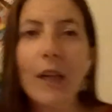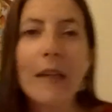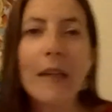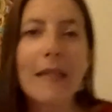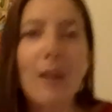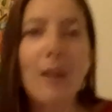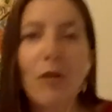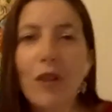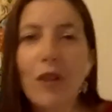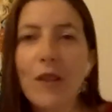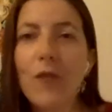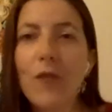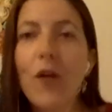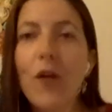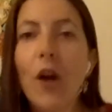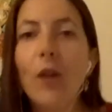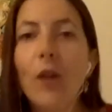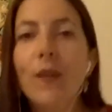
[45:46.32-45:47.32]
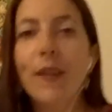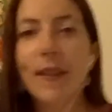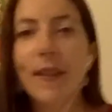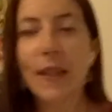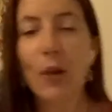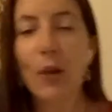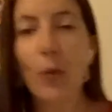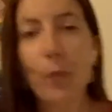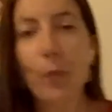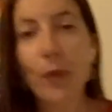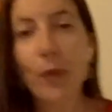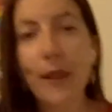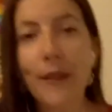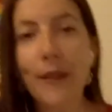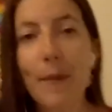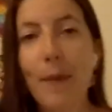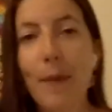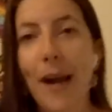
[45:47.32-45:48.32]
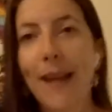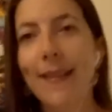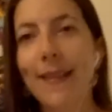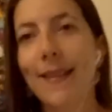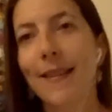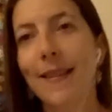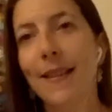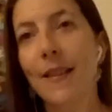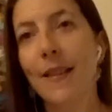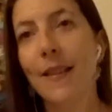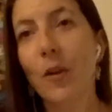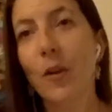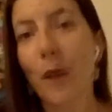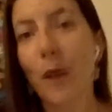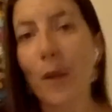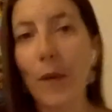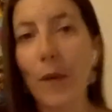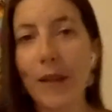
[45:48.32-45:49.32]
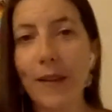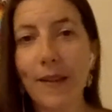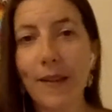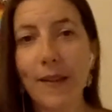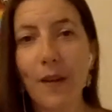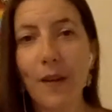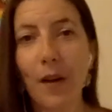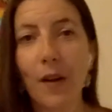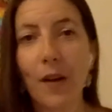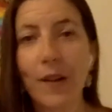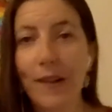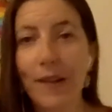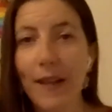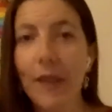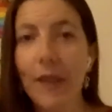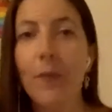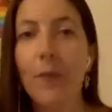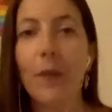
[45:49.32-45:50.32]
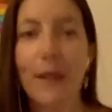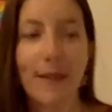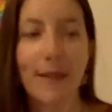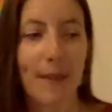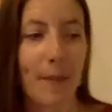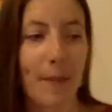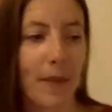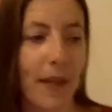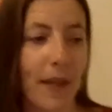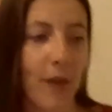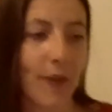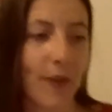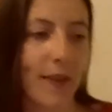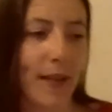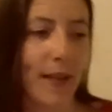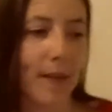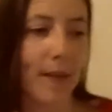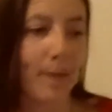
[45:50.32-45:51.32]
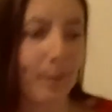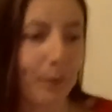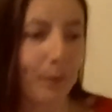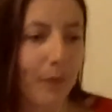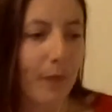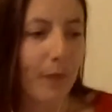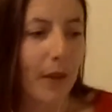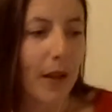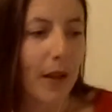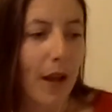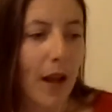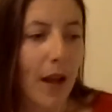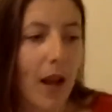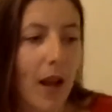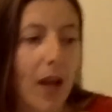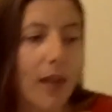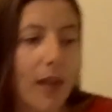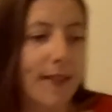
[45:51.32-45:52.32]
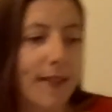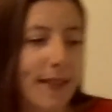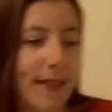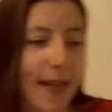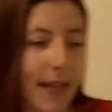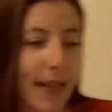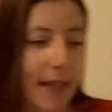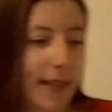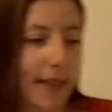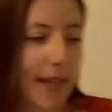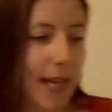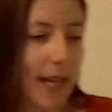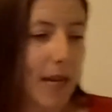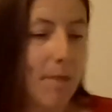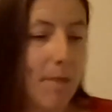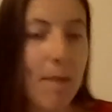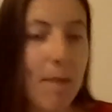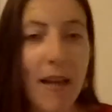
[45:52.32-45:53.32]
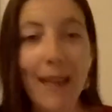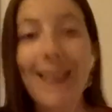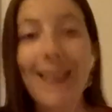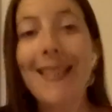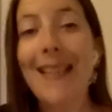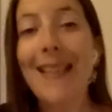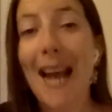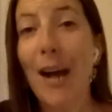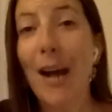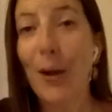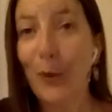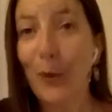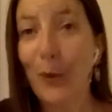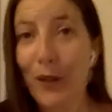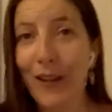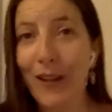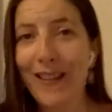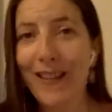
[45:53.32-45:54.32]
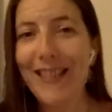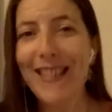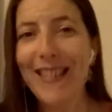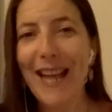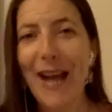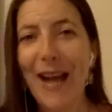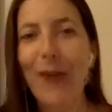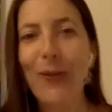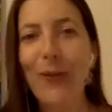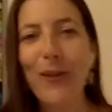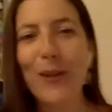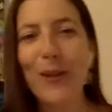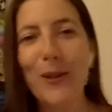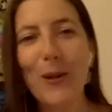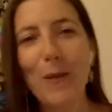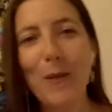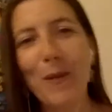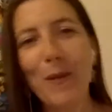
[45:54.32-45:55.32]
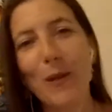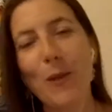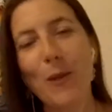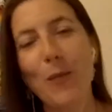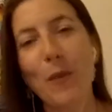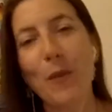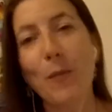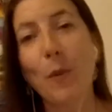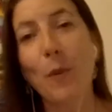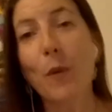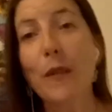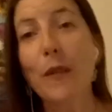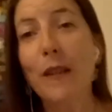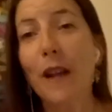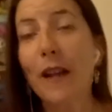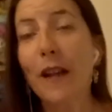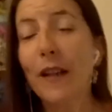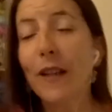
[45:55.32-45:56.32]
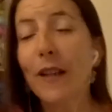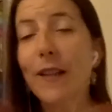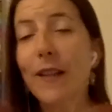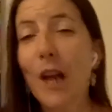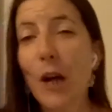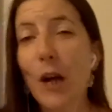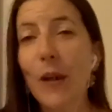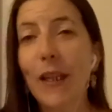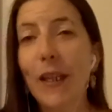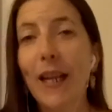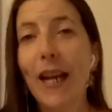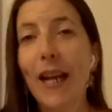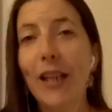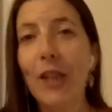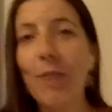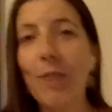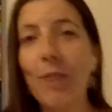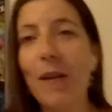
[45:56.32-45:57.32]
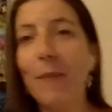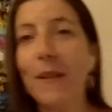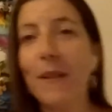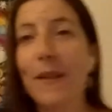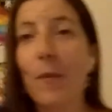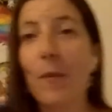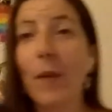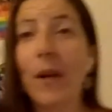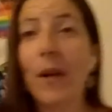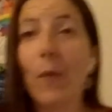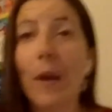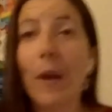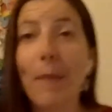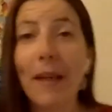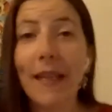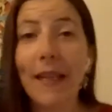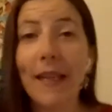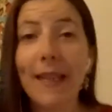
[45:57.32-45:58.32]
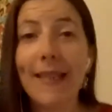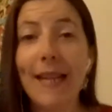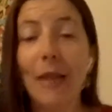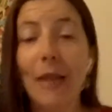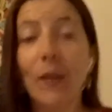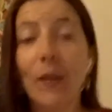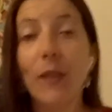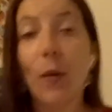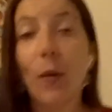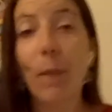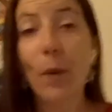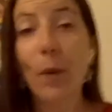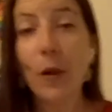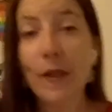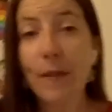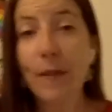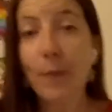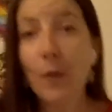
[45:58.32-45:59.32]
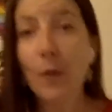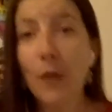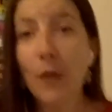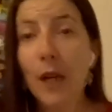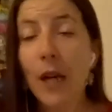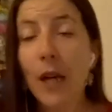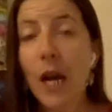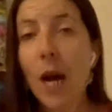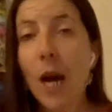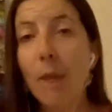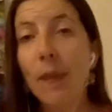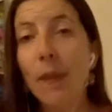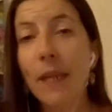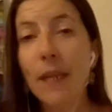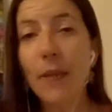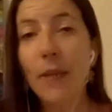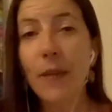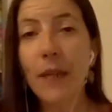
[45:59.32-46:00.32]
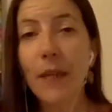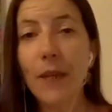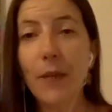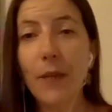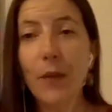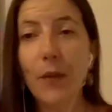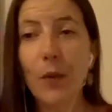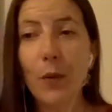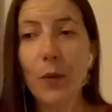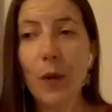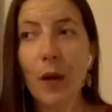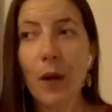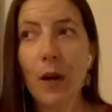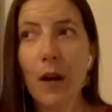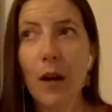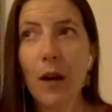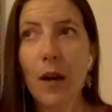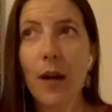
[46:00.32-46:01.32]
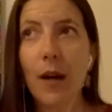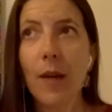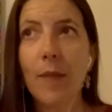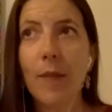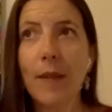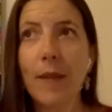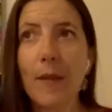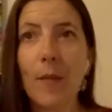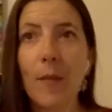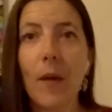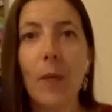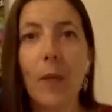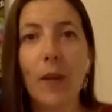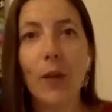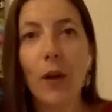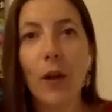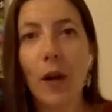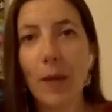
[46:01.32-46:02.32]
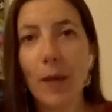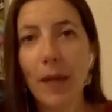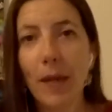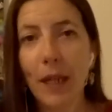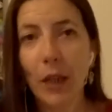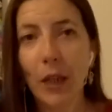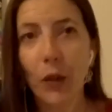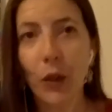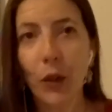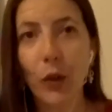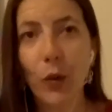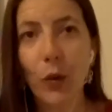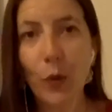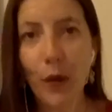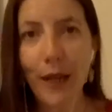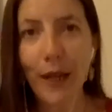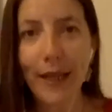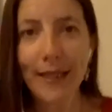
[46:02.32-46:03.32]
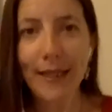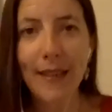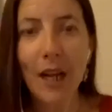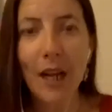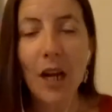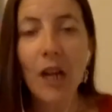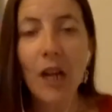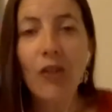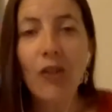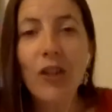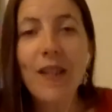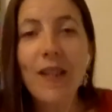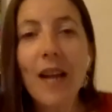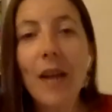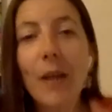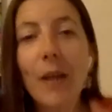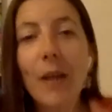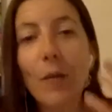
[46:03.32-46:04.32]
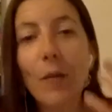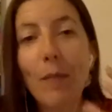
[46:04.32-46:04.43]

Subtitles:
So just noticing your breathing patterns is a great way to start to then invite something else in. Secondly, make sound. Sound is super, super important. And I totally get you may be somewhere where making sound is not possible. But even if you are somewhere where you can't make a lot of noise, just having your